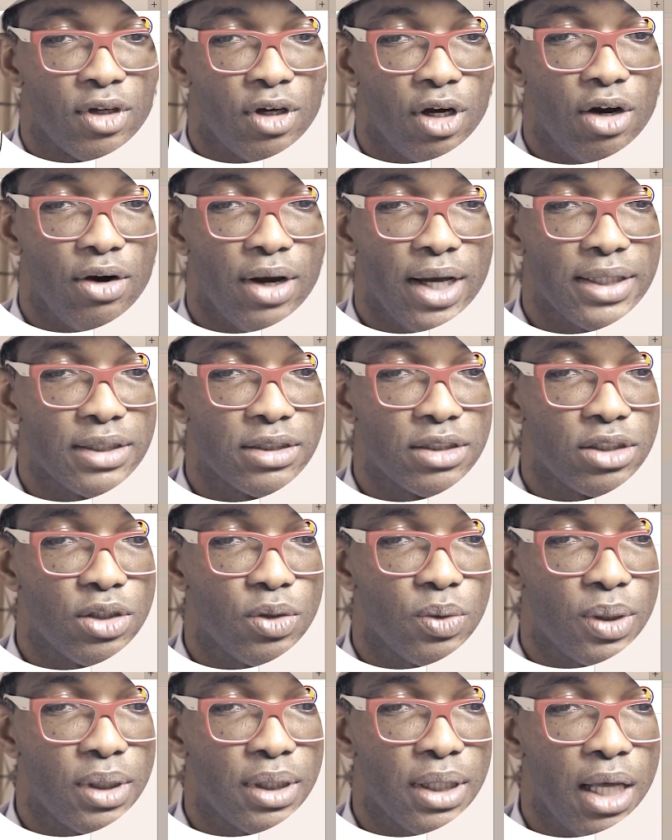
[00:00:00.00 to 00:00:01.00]
Alright,
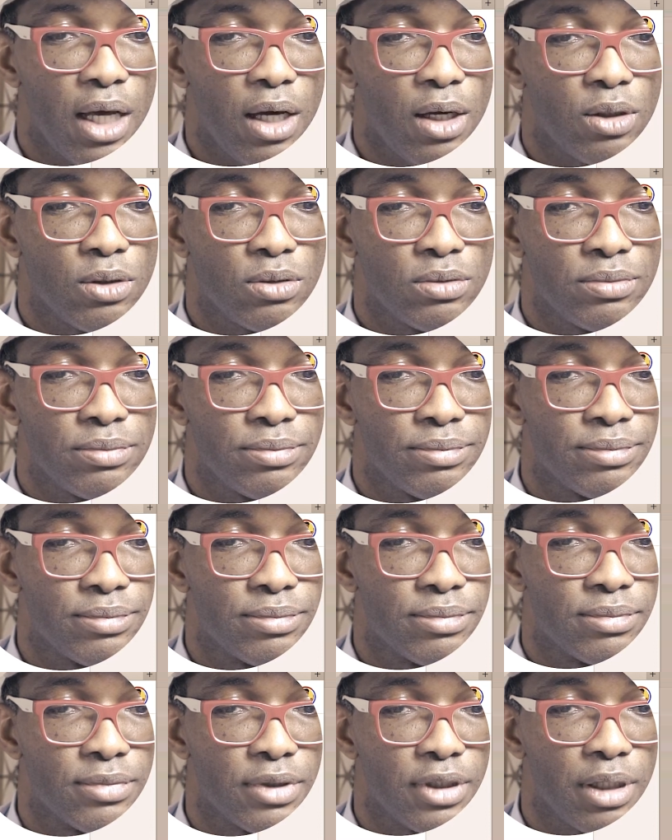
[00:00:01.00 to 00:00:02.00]
so now
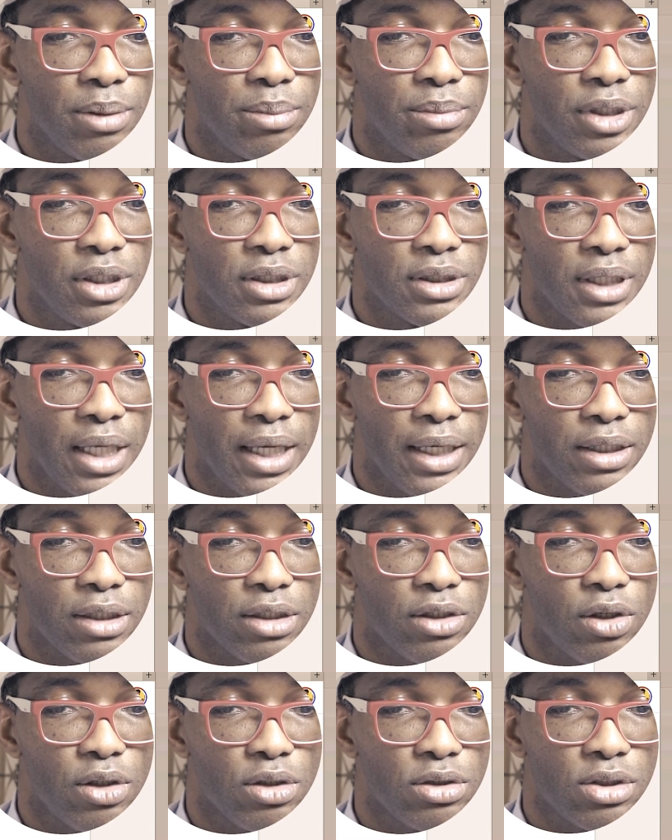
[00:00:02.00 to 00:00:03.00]
it means I
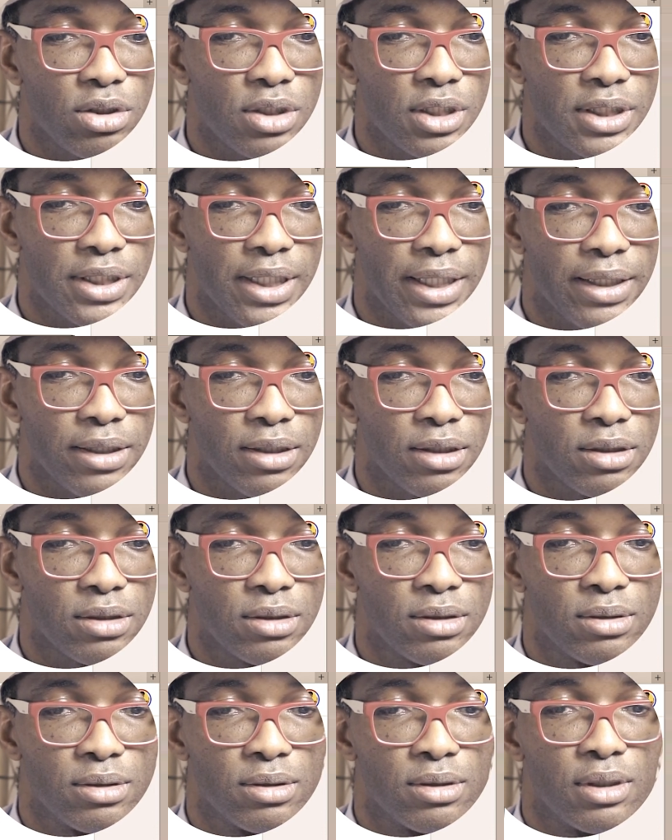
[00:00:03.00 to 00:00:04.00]
can also sell
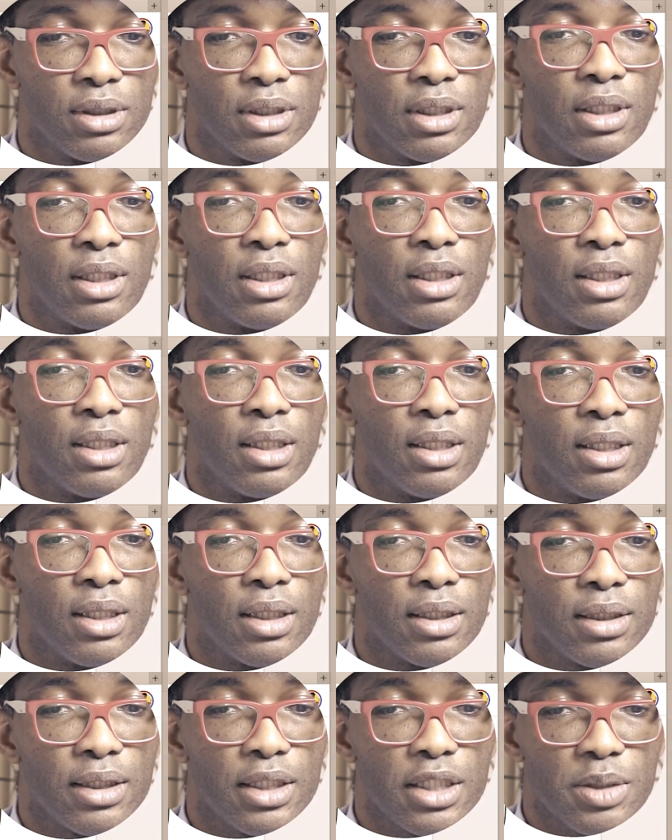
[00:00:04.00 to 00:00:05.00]

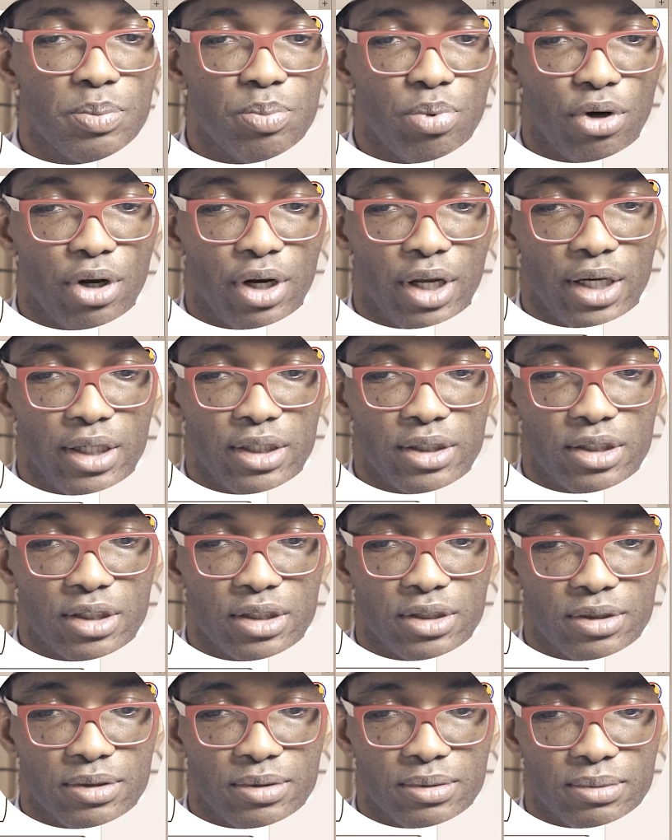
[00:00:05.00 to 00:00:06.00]
this
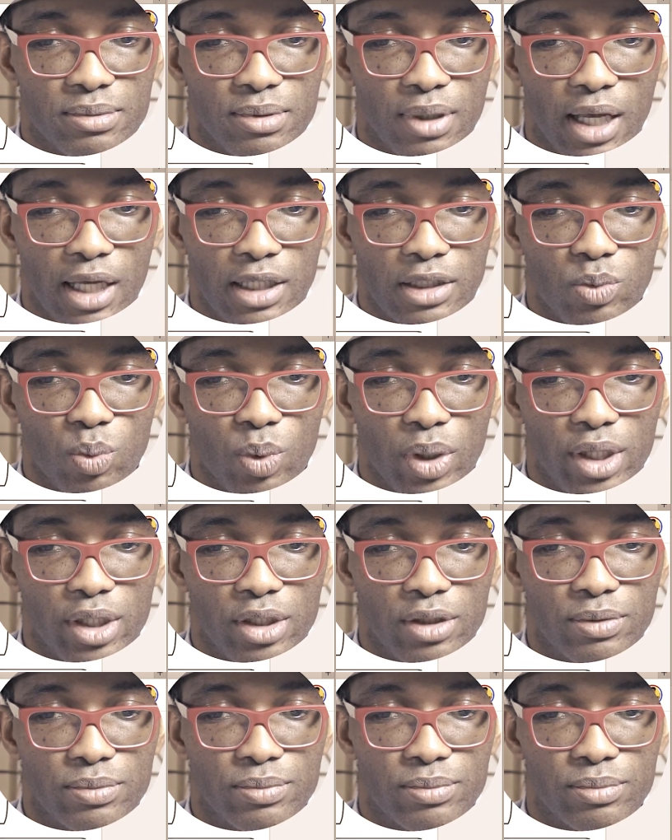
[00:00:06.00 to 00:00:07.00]
product as
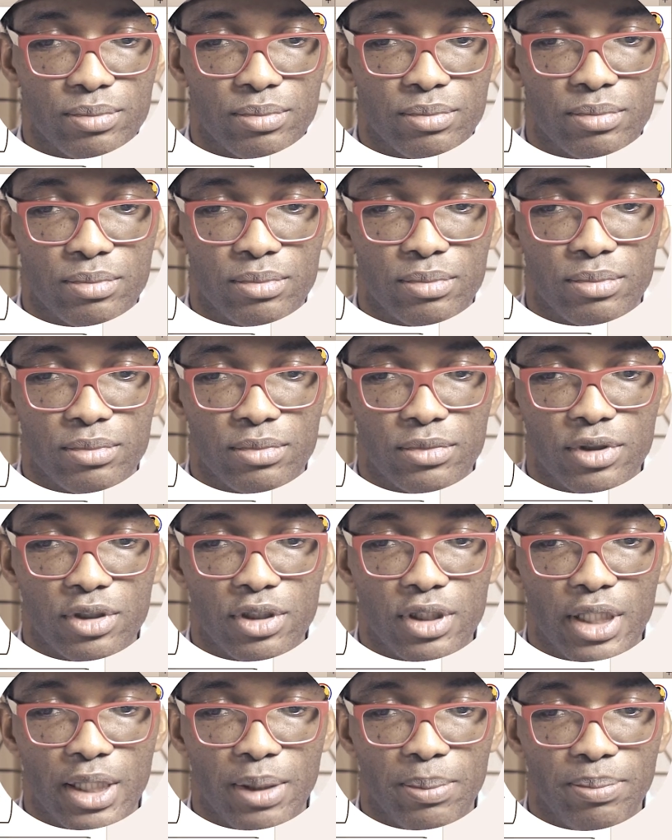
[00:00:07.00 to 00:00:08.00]
well to
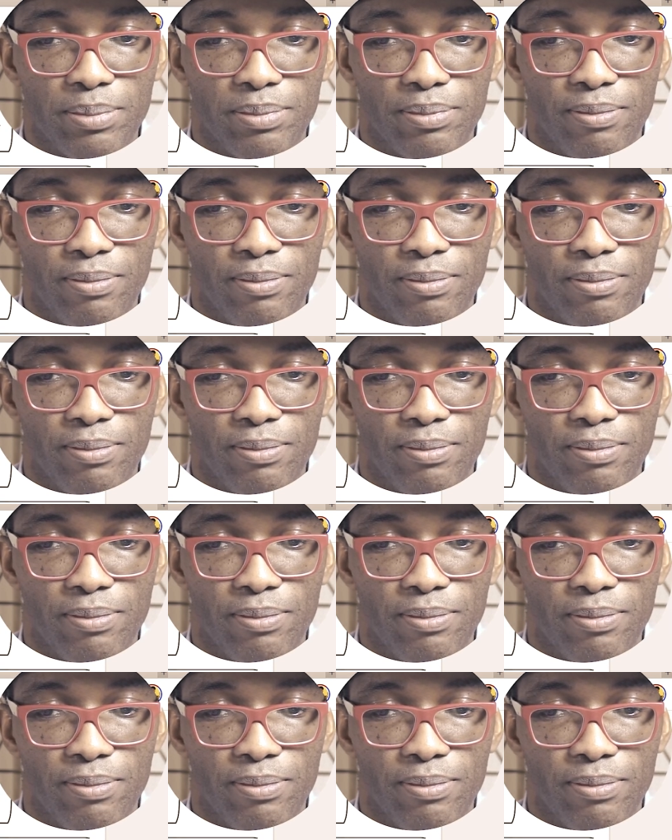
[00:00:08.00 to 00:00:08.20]
them.